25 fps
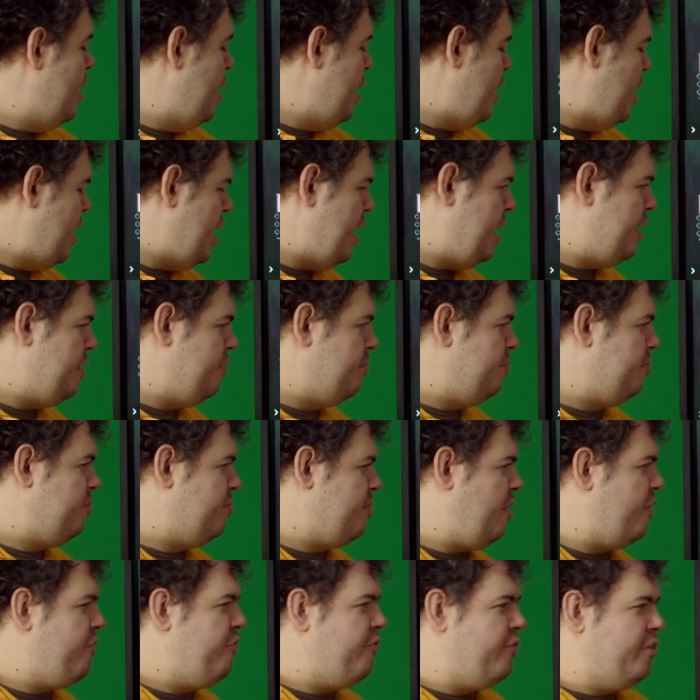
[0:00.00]
And so
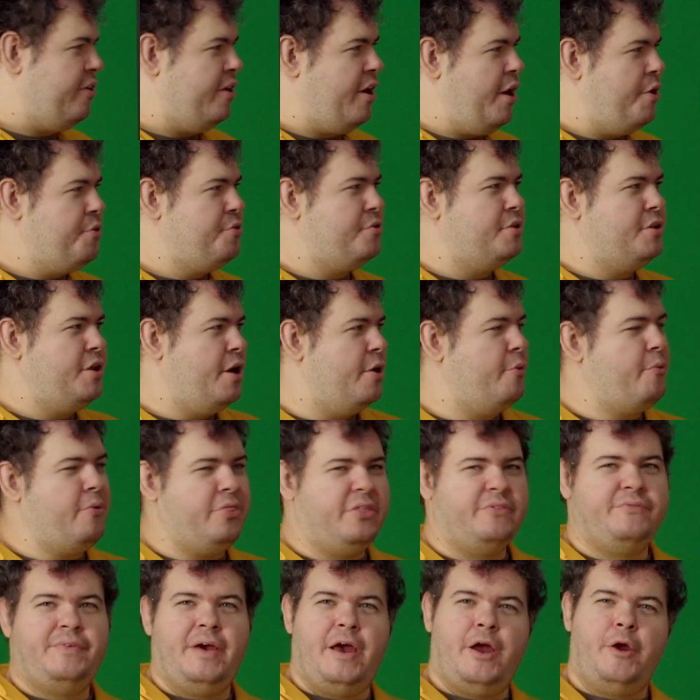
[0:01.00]
for the code to know what the
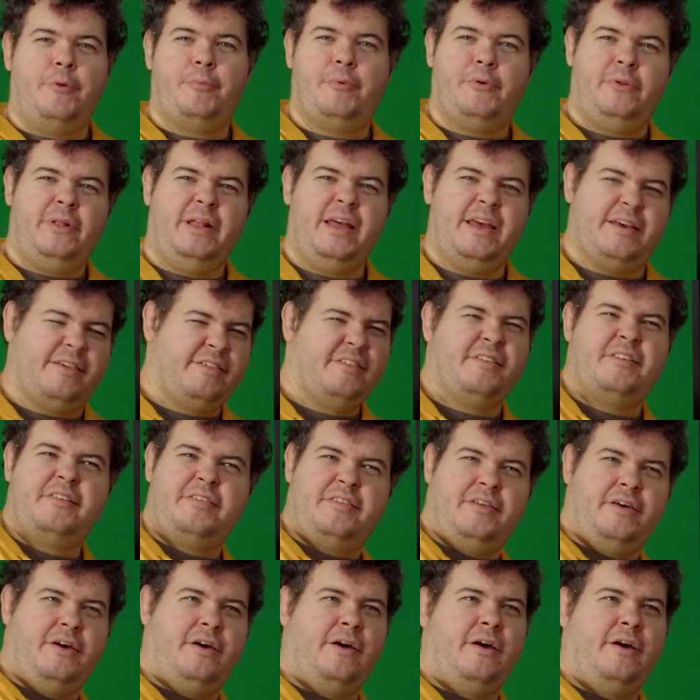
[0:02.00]
variable is, there's the